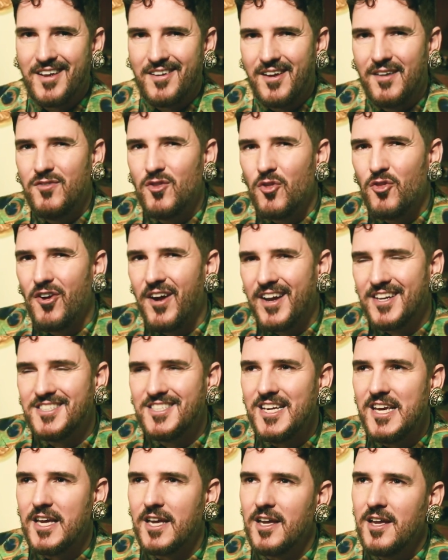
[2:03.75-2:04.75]
Even though they're
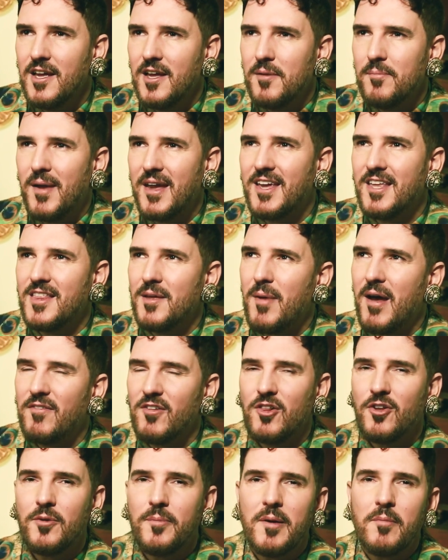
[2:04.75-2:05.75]
antique, making them have a
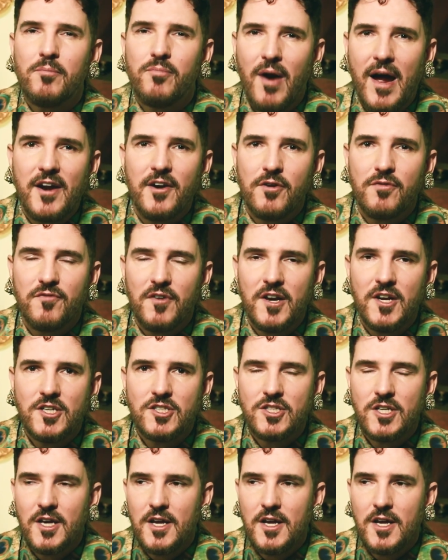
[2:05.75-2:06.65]
little bit brighter finish.